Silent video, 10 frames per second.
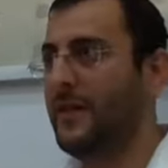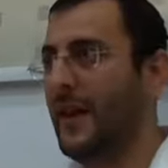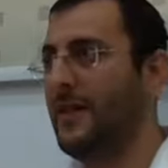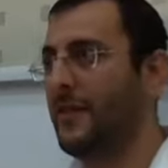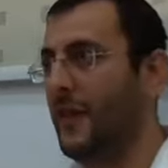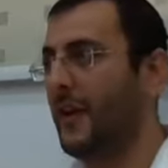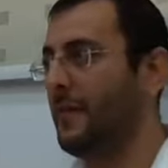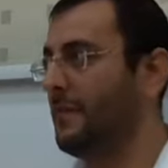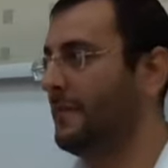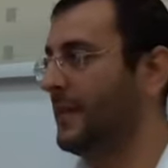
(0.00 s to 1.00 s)
to ten
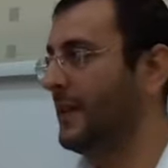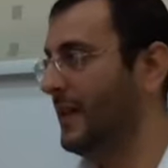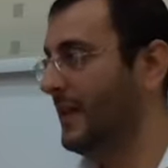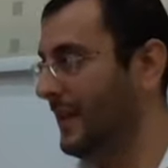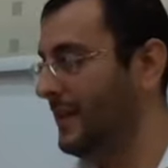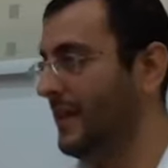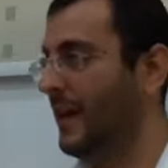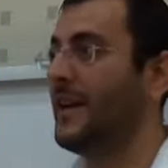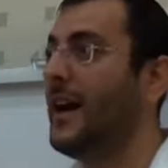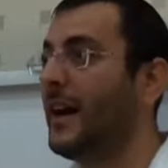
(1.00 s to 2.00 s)
tfachim. He, he,
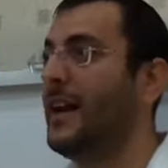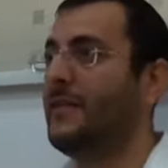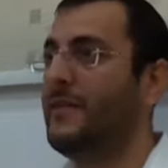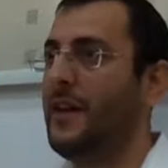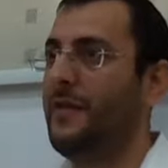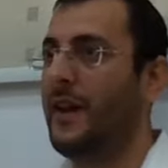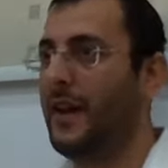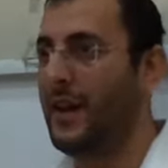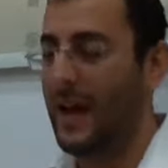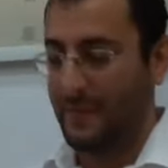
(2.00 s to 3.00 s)
he dug an extra tefach
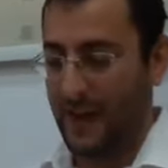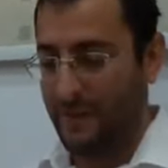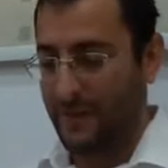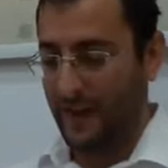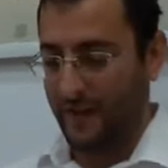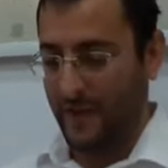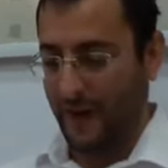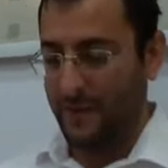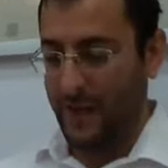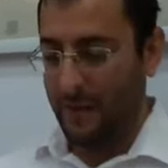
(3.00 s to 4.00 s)
and it now became 10
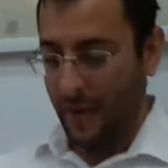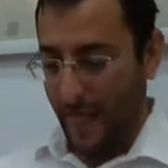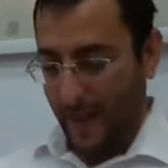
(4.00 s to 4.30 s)
tfachim deep.